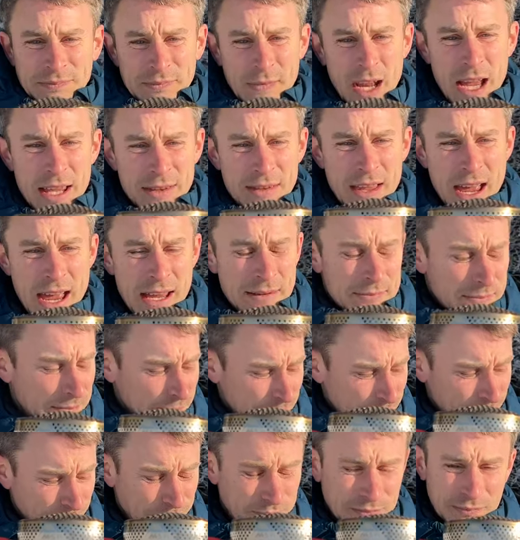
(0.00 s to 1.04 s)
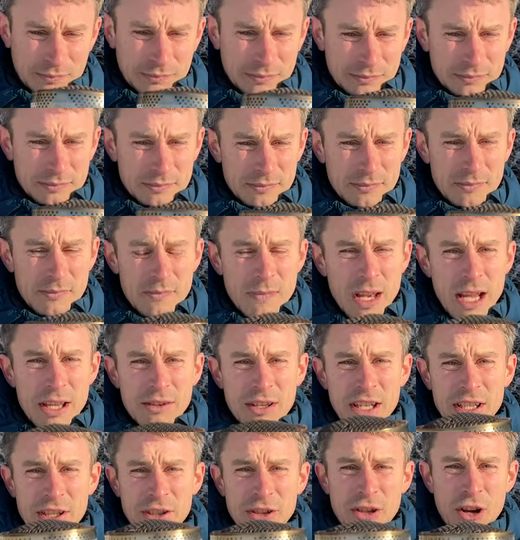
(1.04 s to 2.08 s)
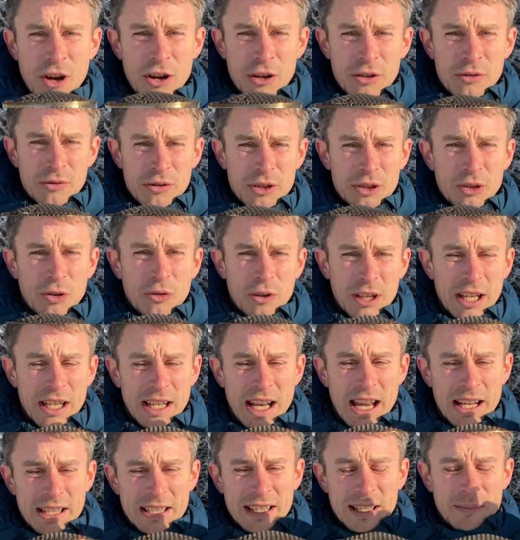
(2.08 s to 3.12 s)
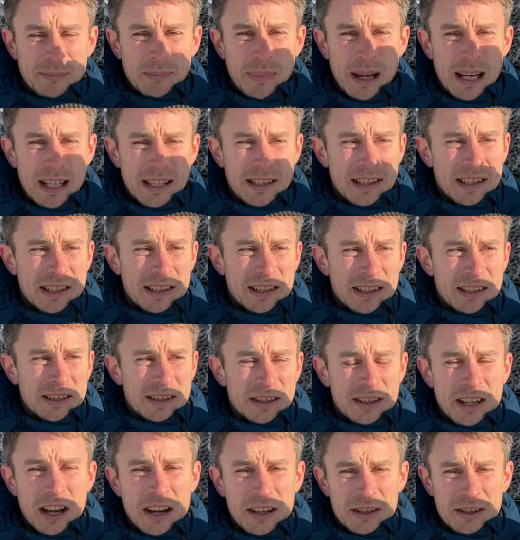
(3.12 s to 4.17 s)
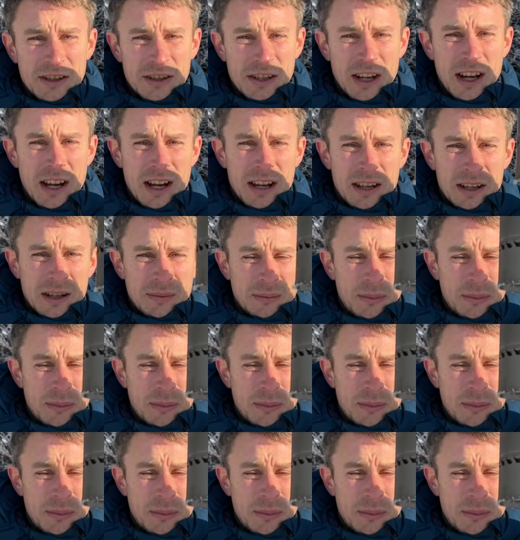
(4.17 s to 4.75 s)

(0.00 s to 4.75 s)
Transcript: and then there's no sort of connecting pieces as such. The